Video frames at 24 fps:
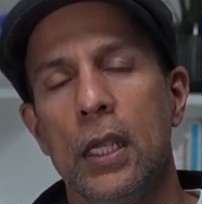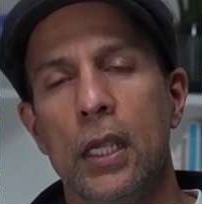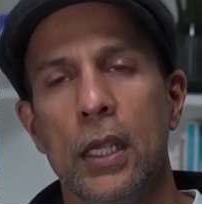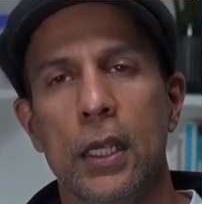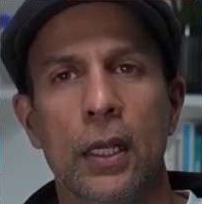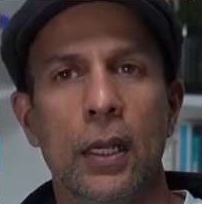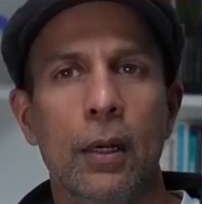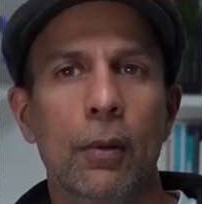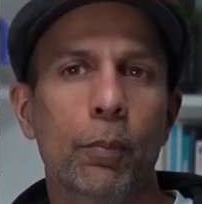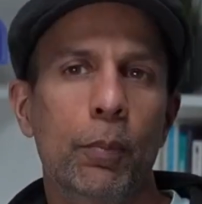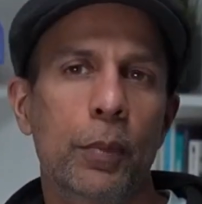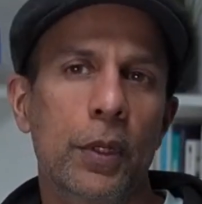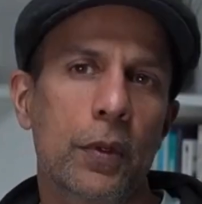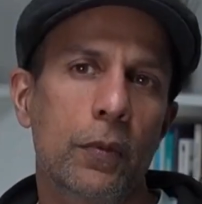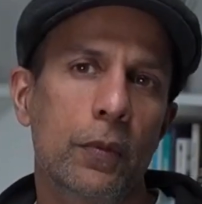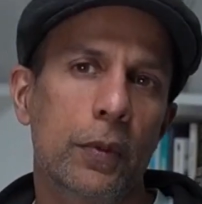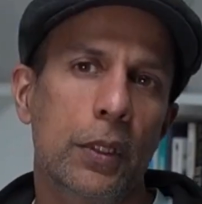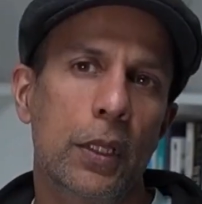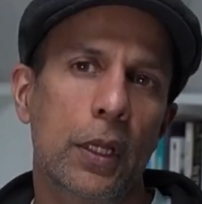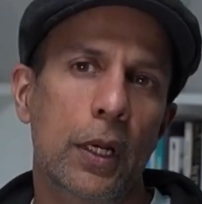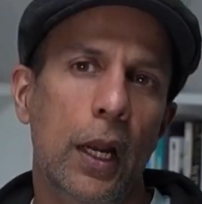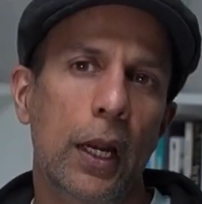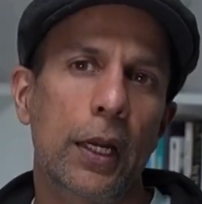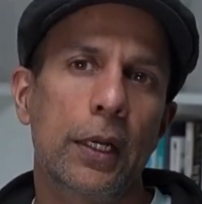a company
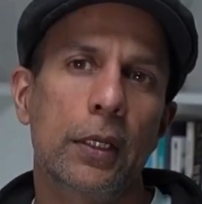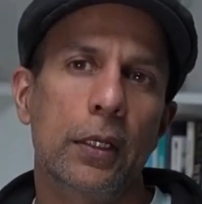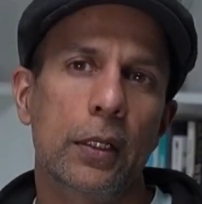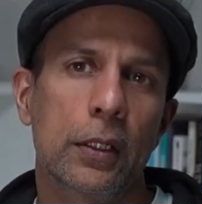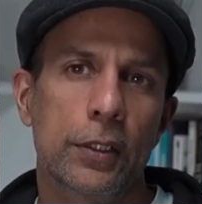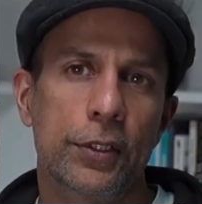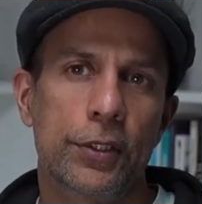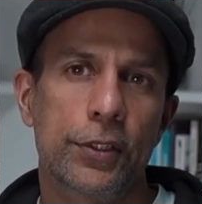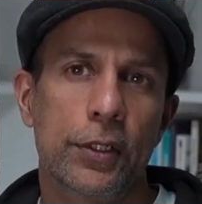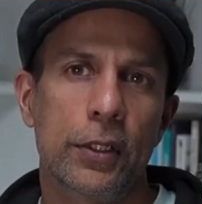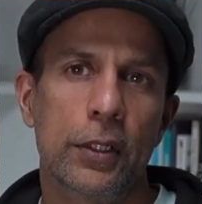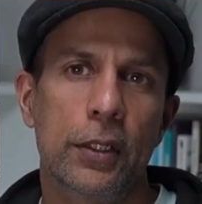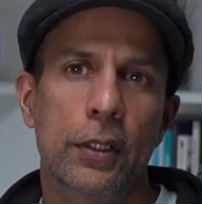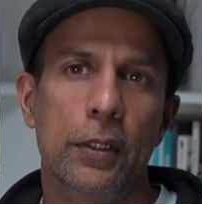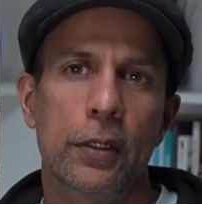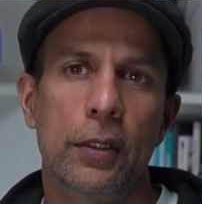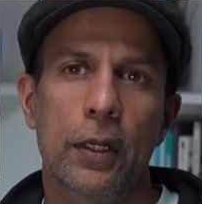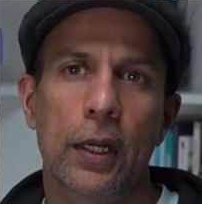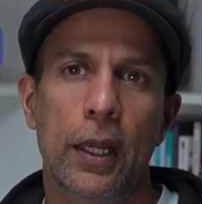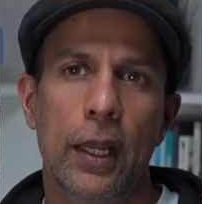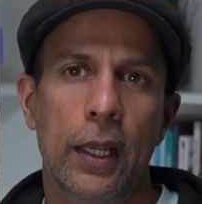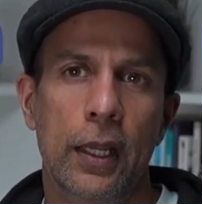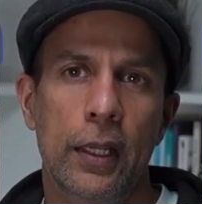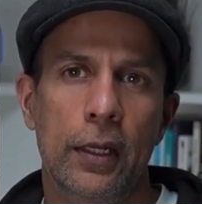with the right culture
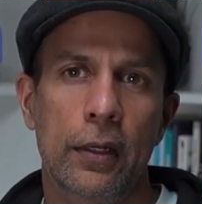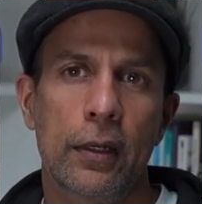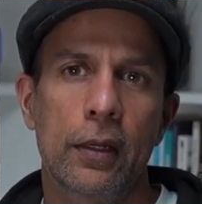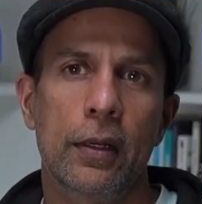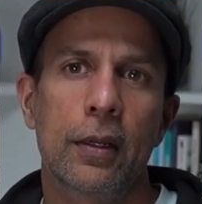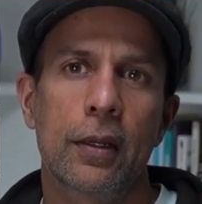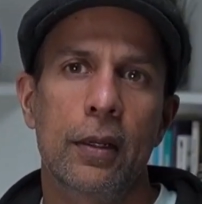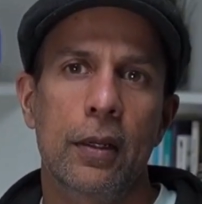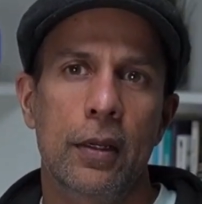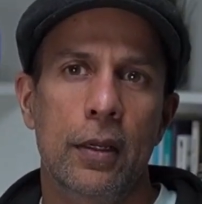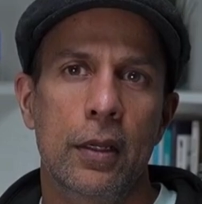and